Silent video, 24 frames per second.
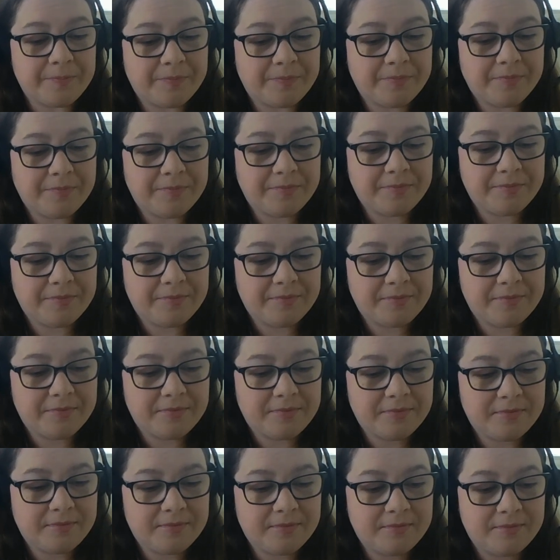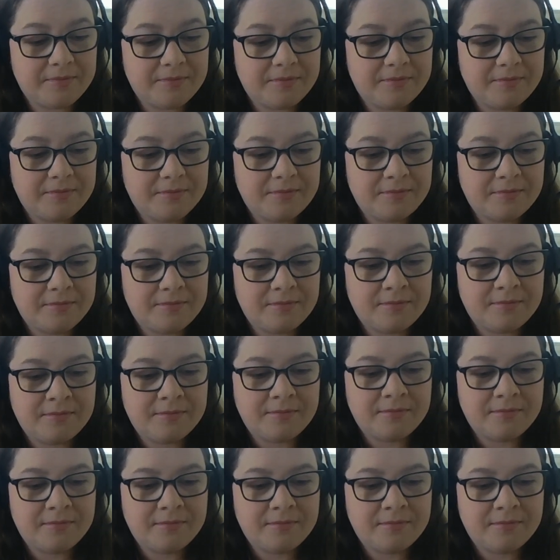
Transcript: No one is speaking in this clip.